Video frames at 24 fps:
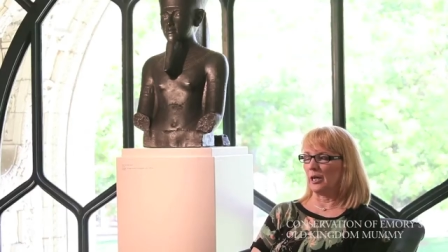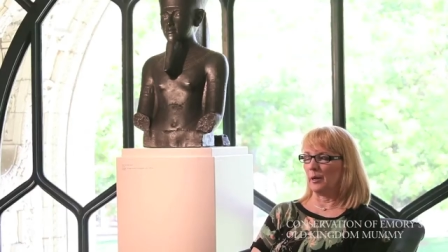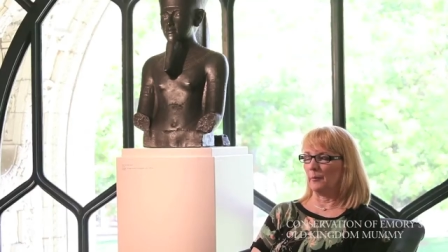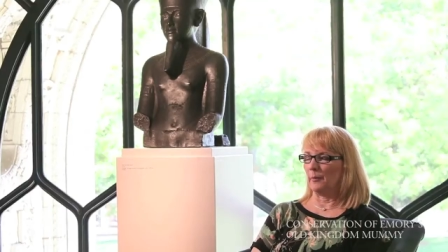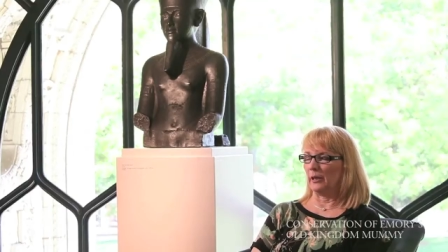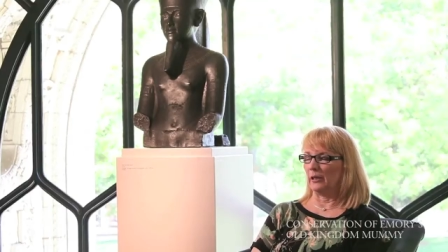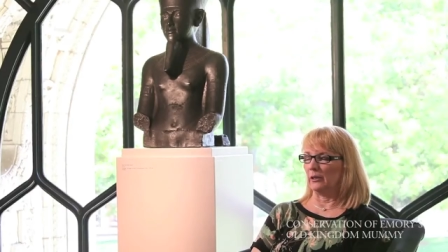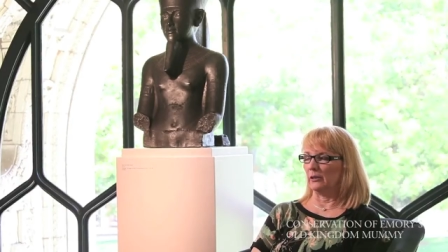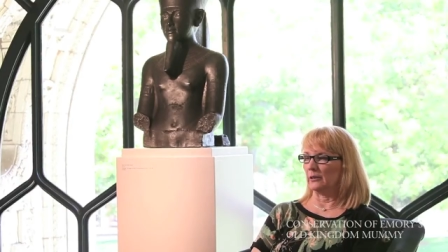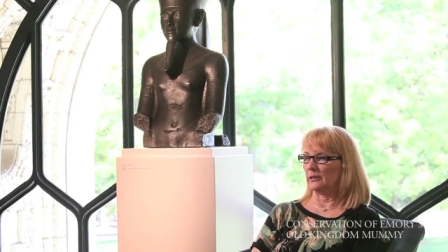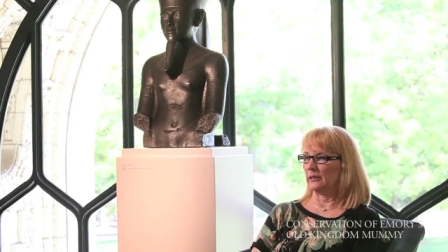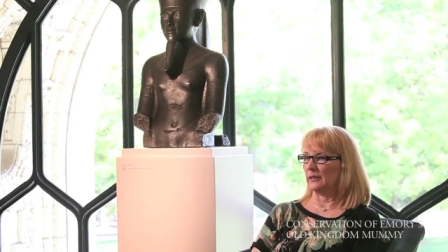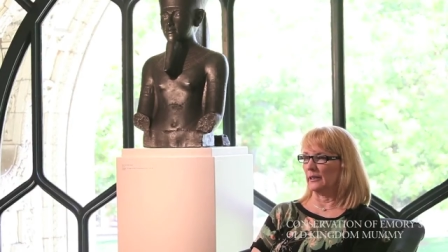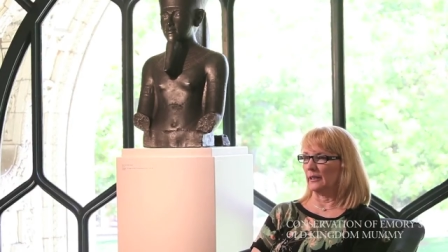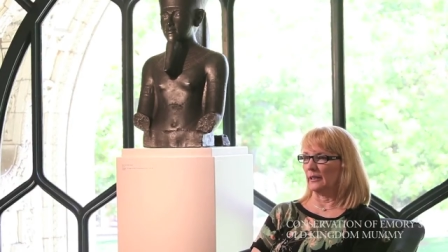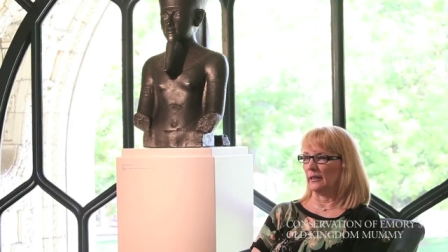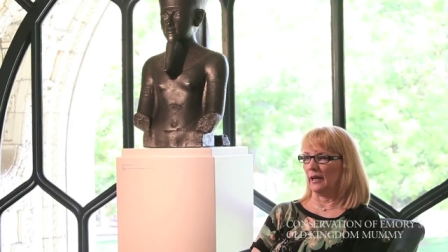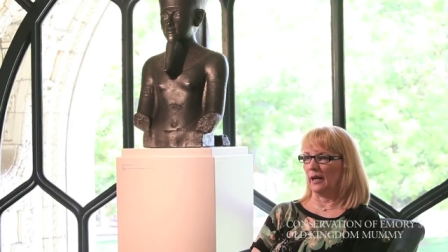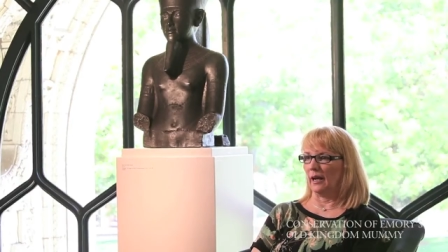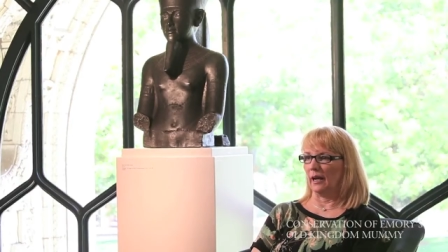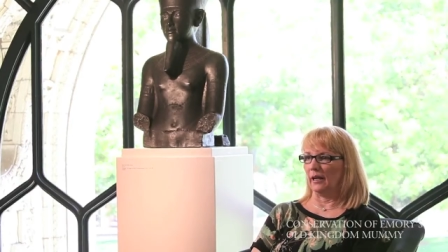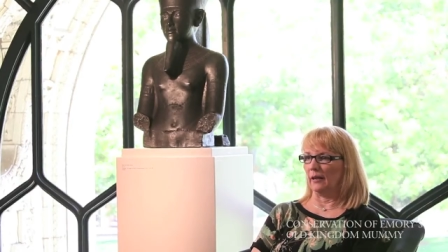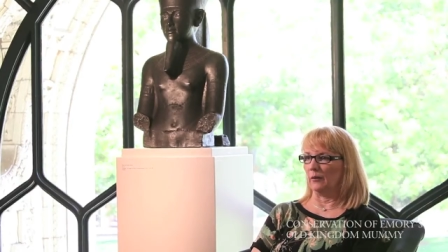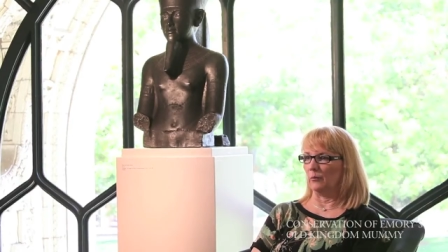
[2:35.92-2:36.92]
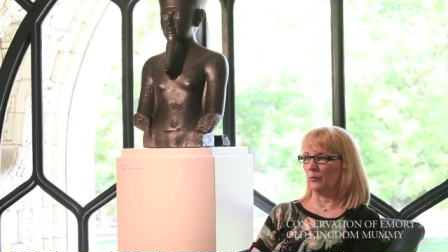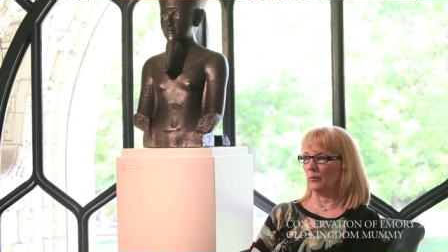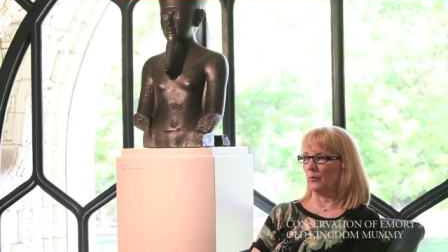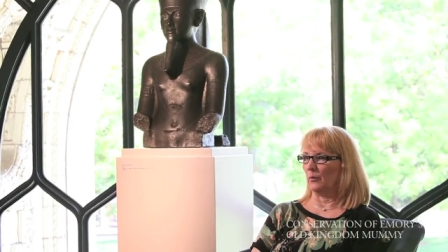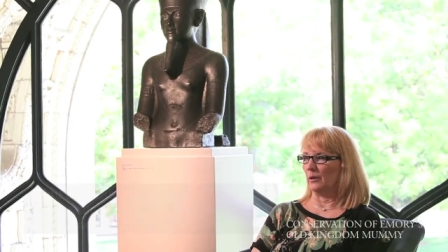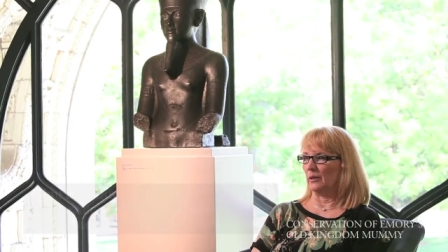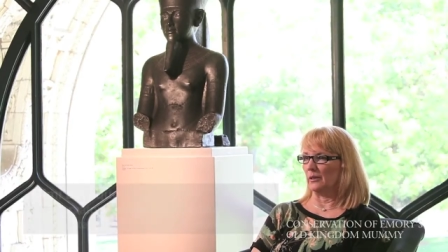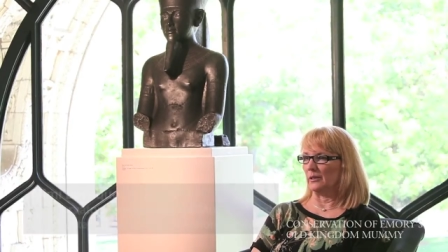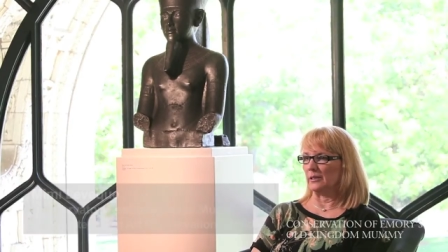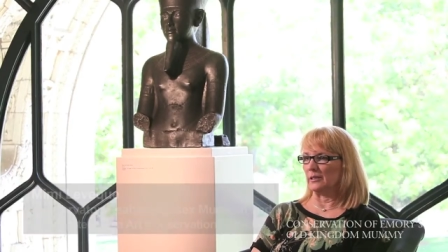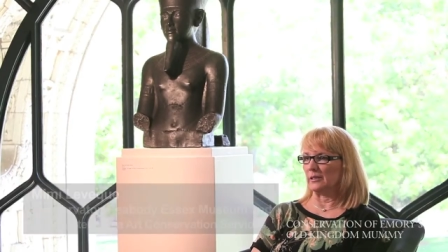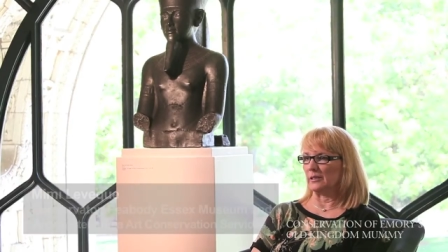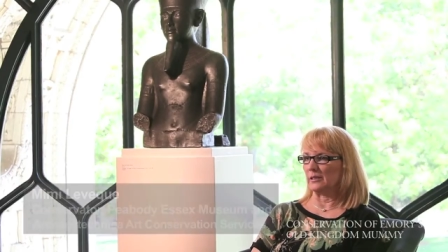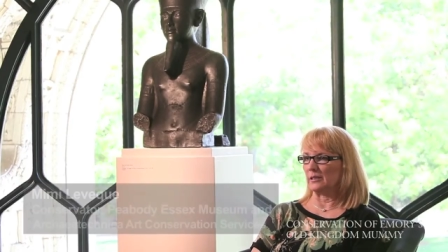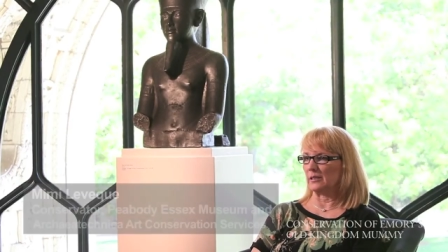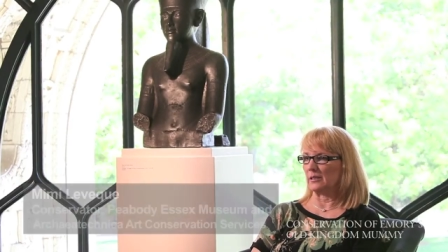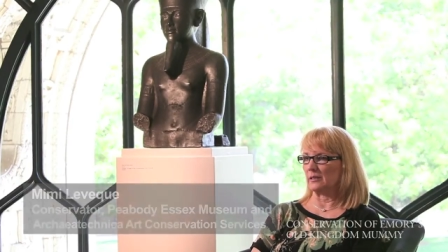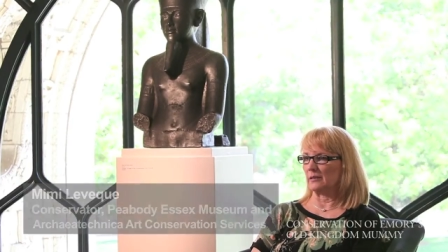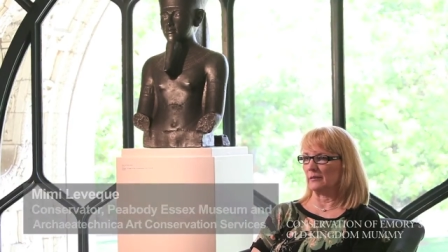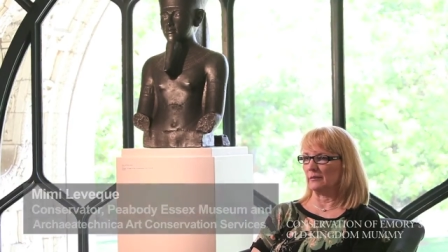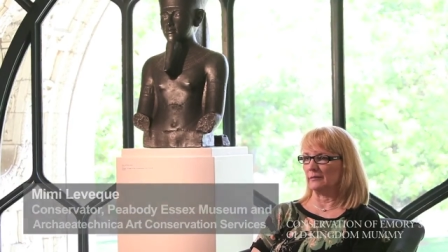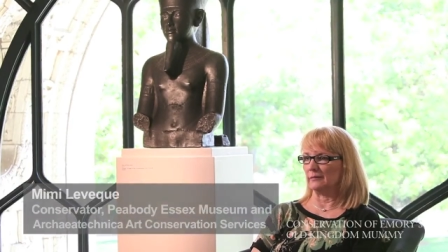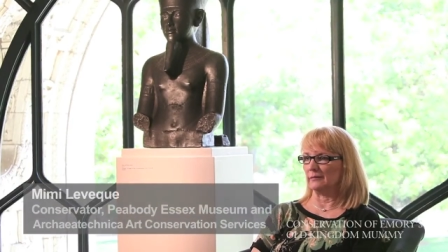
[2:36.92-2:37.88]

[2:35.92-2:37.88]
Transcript: time I looked at it, I was